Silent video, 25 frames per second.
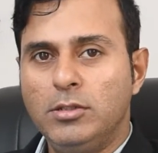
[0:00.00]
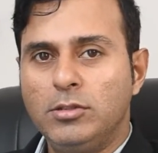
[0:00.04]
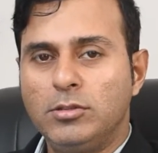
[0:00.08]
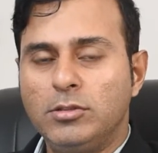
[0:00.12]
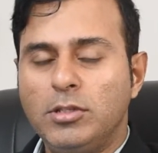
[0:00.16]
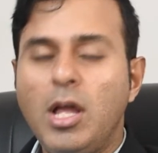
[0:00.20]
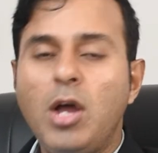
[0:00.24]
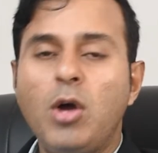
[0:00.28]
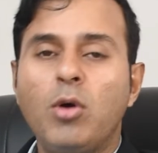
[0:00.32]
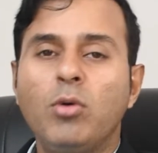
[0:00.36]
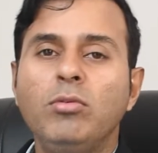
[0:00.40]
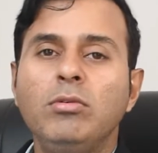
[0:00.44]

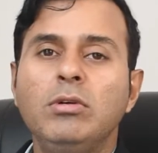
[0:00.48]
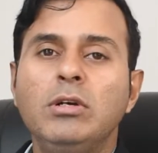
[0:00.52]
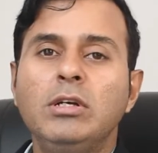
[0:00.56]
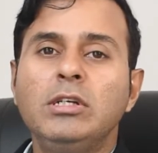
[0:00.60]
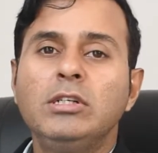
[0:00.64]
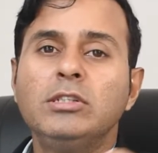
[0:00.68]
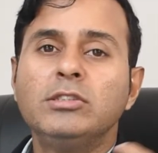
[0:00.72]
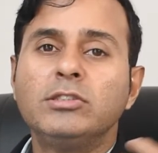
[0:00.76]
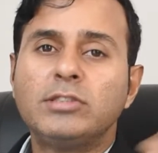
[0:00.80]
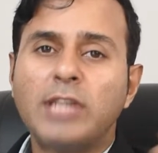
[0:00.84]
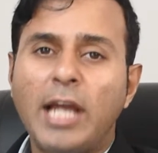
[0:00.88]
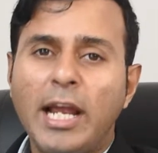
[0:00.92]
Now,
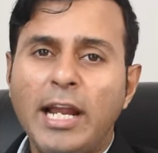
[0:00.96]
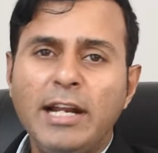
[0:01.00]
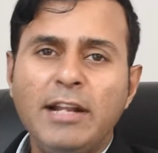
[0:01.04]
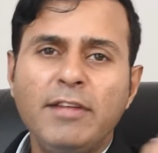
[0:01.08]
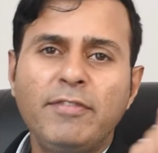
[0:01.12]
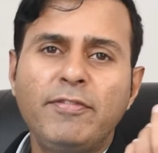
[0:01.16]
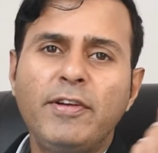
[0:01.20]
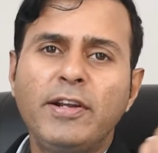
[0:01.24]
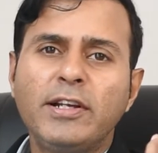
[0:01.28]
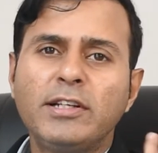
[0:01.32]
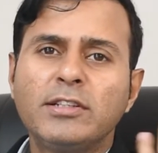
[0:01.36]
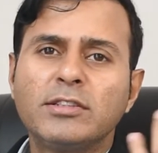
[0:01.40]
side
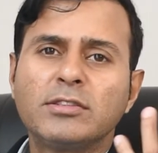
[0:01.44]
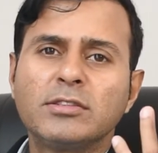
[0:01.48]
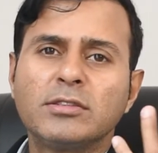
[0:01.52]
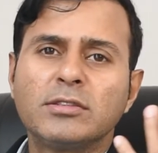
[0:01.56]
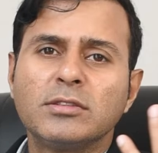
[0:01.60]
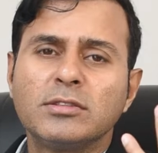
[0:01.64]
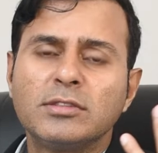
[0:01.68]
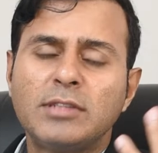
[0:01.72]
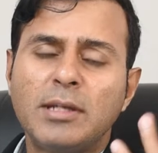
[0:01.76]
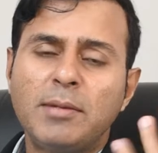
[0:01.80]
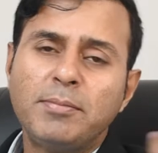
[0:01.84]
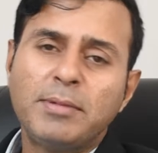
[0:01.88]
effects
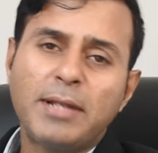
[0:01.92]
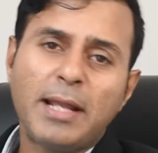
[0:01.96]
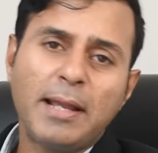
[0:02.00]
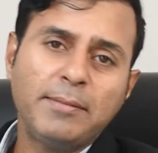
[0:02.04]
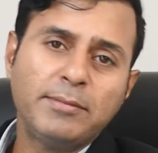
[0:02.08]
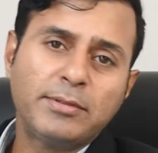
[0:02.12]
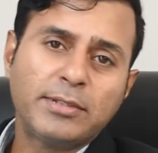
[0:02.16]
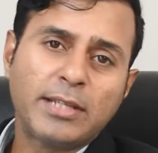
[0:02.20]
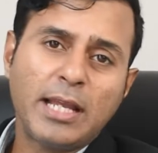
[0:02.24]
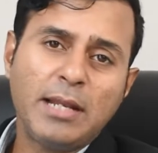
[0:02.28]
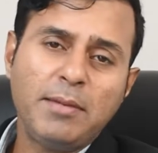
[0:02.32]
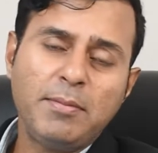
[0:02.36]

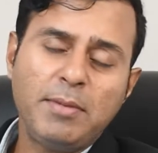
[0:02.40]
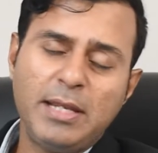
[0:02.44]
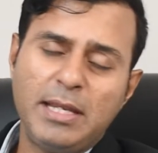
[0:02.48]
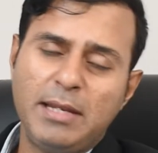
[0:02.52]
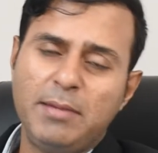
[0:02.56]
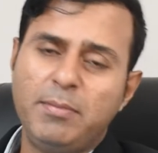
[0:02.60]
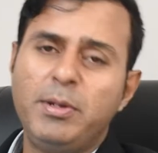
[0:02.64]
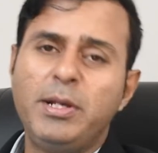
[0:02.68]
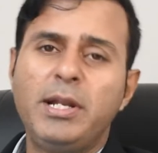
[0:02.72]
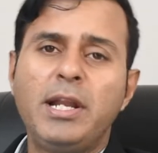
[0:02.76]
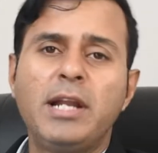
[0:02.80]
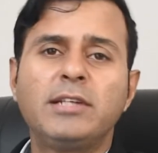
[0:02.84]
sometimes can be
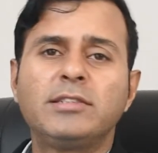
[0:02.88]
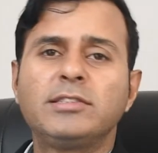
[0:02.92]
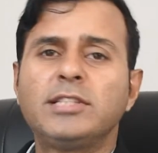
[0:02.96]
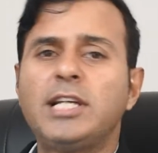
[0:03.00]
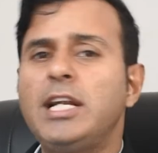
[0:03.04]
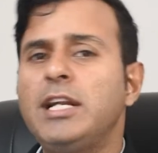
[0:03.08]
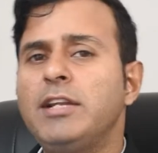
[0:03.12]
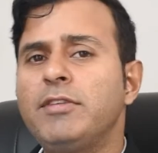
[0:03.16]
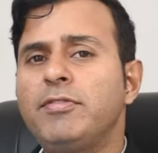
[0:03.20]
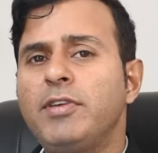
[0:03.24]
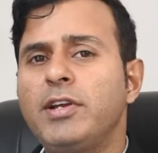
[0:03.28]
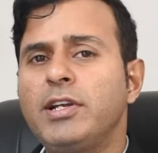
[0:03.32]
immediate
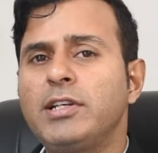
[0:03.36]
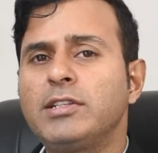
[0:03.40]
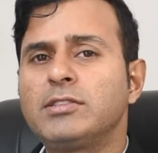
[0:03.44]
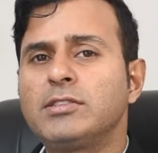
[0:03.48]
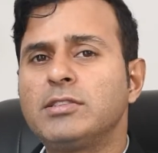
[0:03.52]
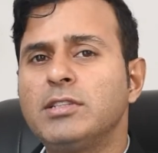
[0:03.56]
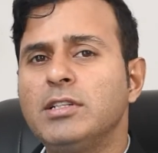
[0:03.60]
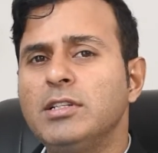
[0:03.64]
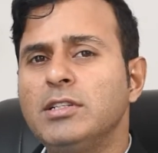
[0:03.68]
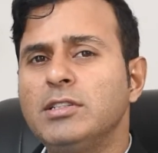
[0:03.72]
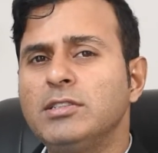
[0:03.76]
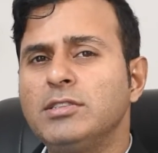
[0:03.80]
side effects.